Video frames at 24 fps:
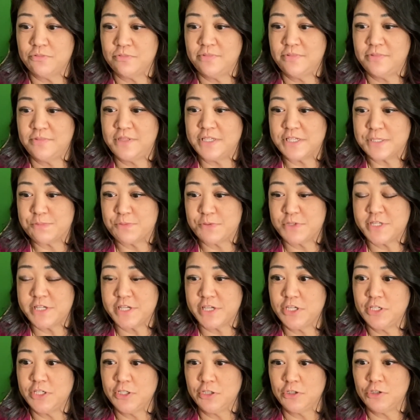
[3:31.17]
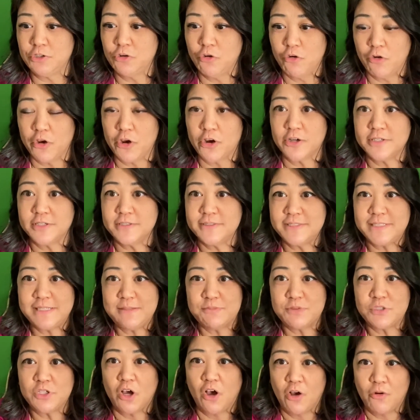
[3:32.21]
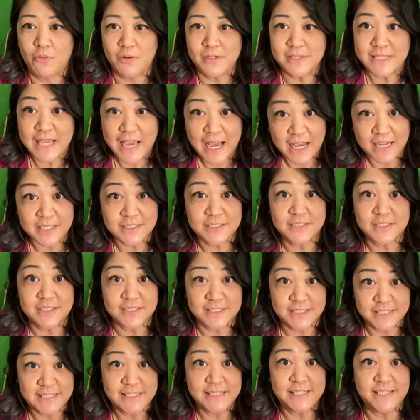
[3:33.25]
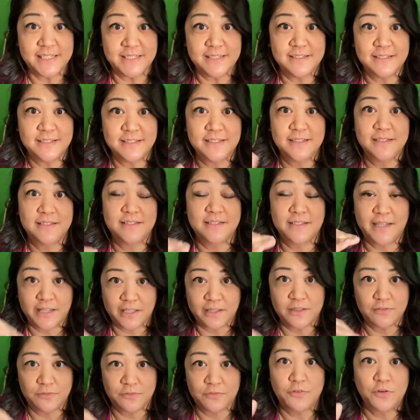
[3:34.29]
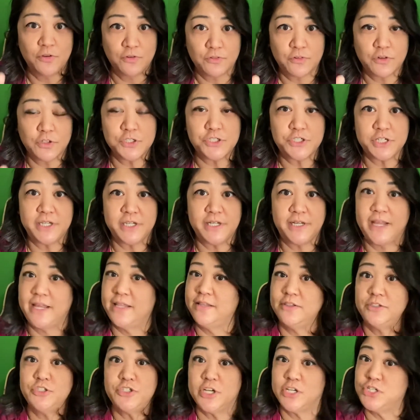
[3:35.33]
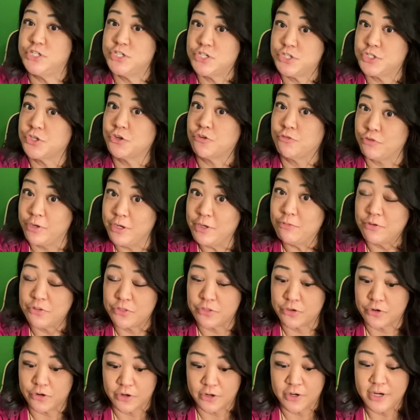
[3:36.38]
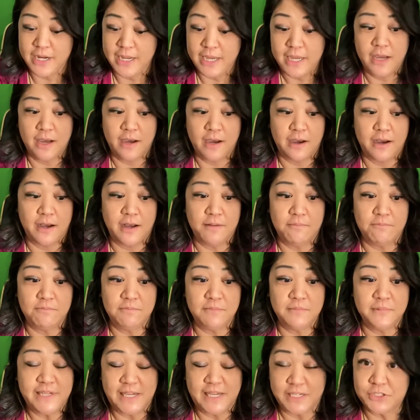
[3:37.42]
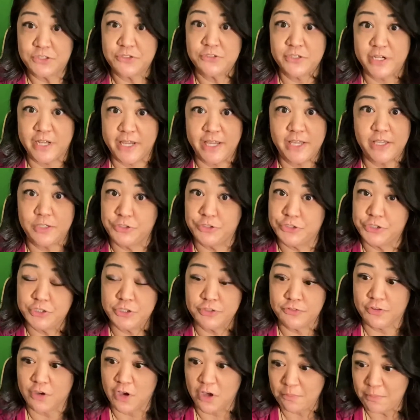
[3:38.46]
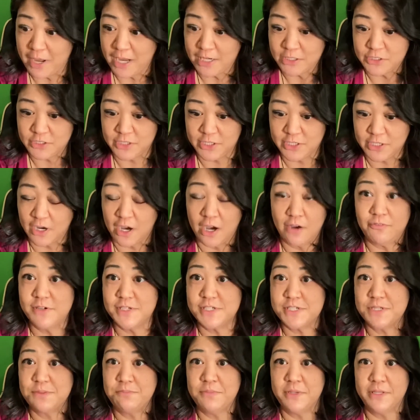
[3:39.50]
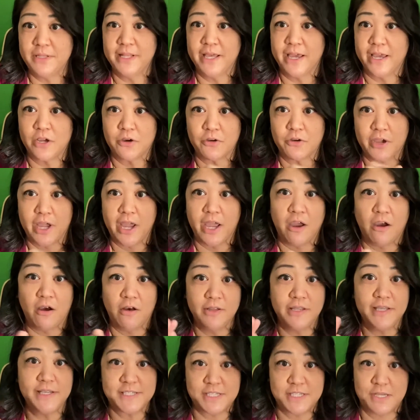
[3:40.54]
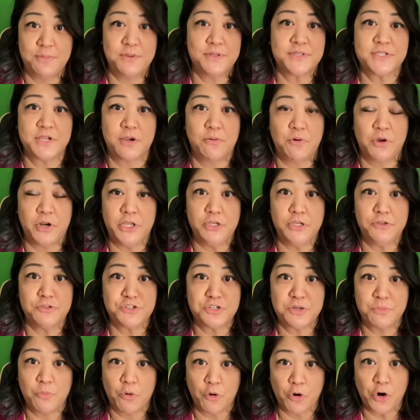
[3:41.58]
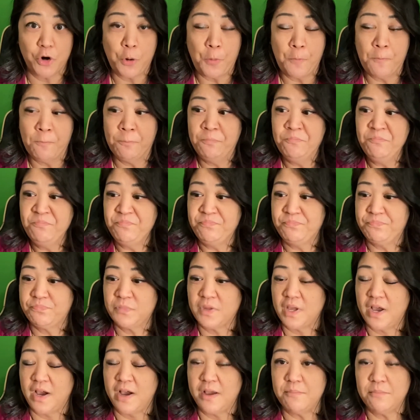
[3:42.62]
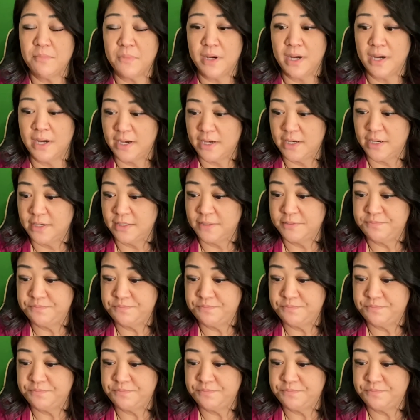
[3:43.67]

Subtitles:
this particular lawyer seems to always ask to see like the full version, and the judge has agreed with her. Yesterday, you should have gone back to the office and been like, okay, all the exhibits I want to use tomorrow, I'm gonna